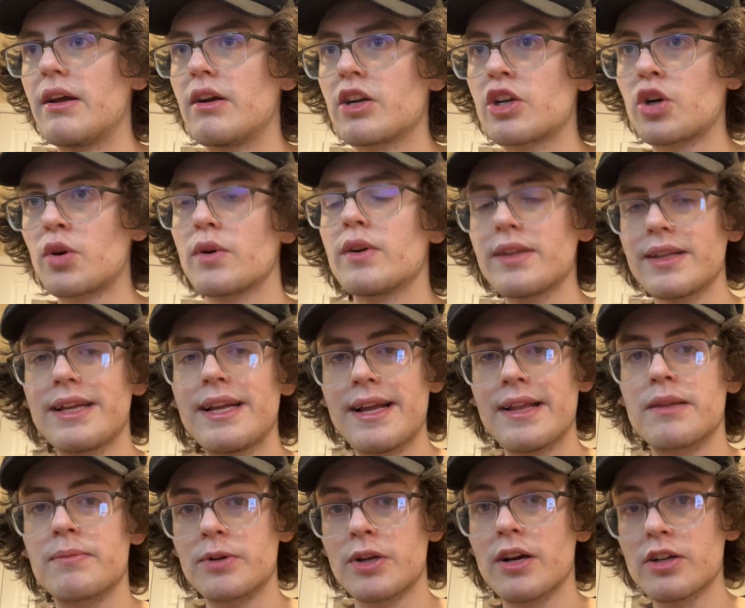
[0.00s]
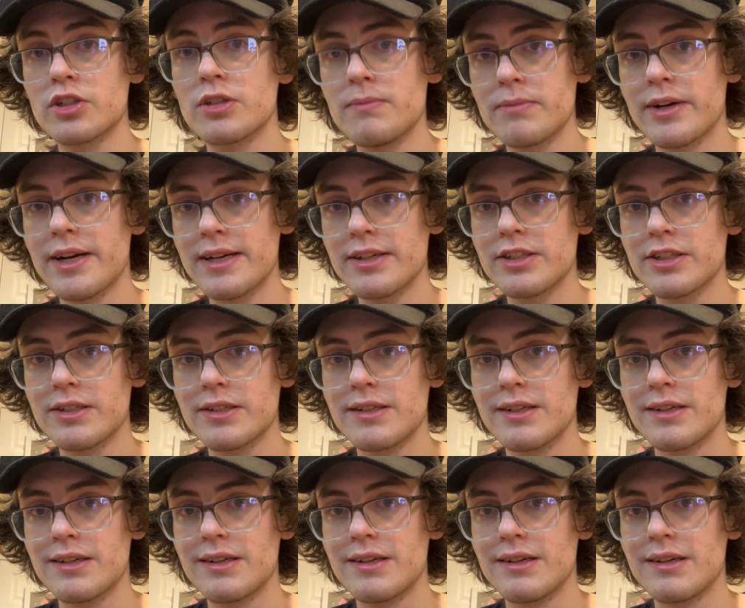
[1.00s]
currently in the production branch,
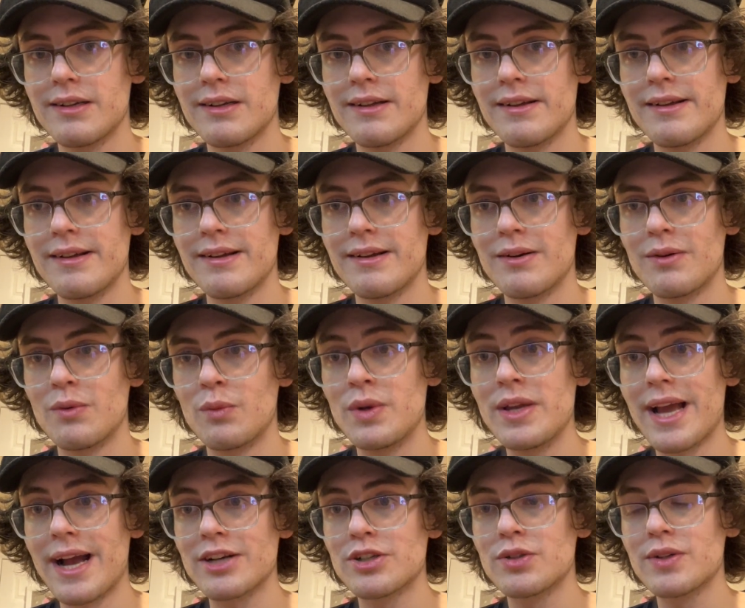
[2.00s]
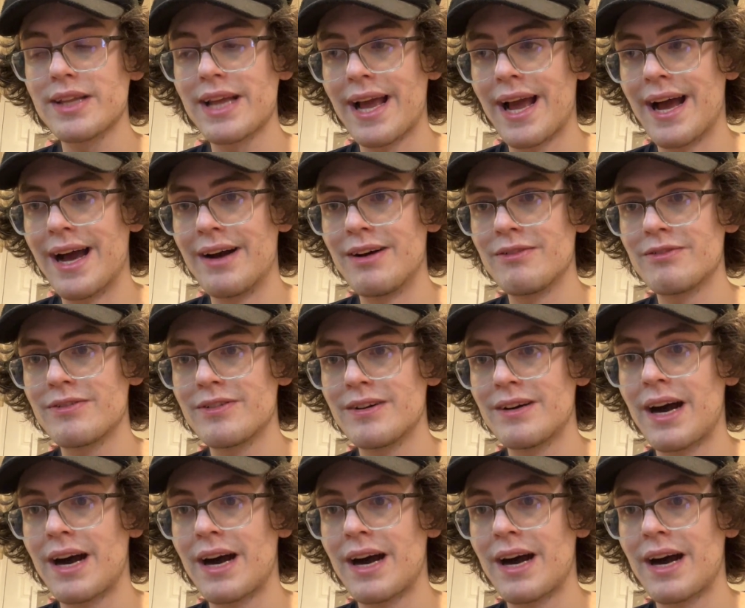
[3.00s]
I actually have